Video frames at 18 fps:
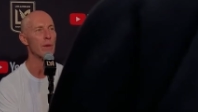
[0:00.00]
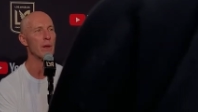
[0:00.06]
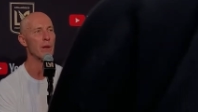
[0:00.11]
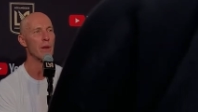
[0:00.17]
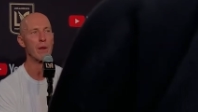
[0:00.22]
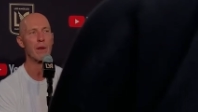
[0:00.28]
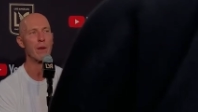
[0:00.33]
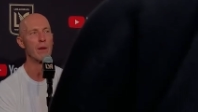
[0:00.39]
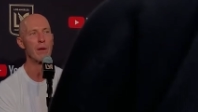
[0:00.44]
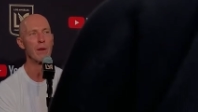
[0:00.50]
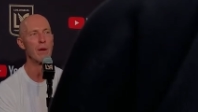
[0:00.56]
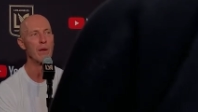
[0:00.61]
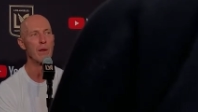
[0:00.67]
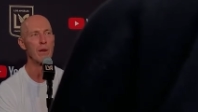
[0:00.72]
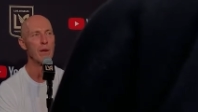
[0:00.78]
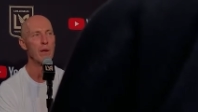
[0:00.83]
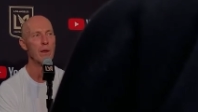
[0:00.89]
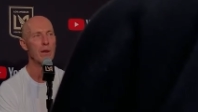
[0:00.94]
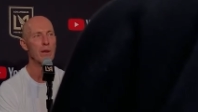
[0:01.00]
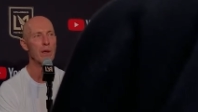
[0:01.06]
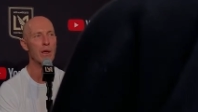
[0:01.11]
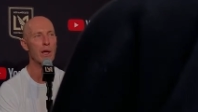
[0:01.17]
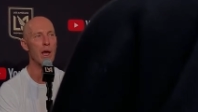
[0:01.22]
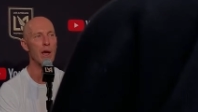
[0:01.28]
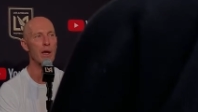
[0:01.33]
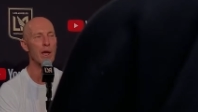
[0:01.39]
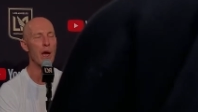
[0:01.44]
And you
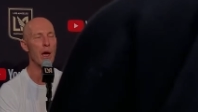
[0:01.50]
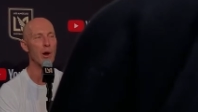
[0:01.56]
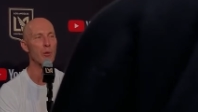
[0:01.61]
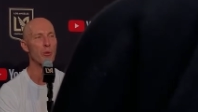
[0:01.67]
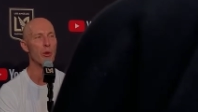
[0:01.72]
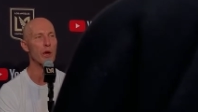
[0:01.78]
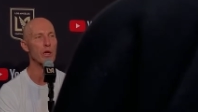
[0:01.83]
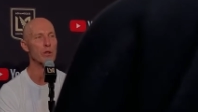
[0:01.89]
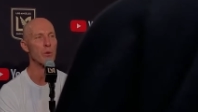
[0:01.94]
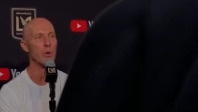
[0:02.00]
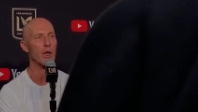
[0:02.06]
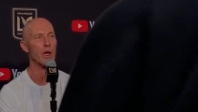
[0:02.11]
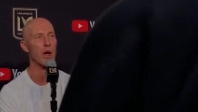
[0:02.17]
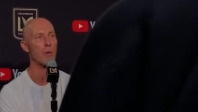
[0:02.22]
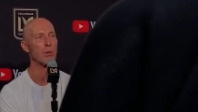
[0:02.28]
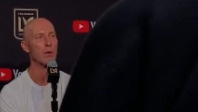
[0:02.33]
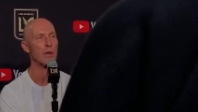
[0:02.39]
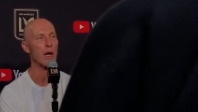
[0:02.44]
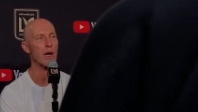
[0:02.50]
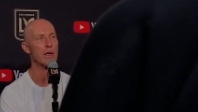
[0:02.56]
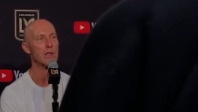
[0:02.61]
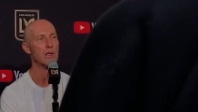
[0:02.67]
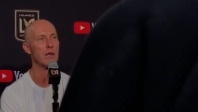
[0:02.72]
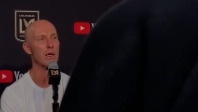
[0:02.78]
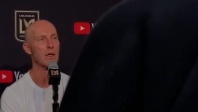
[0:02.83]
can't counter press with a couple of guys.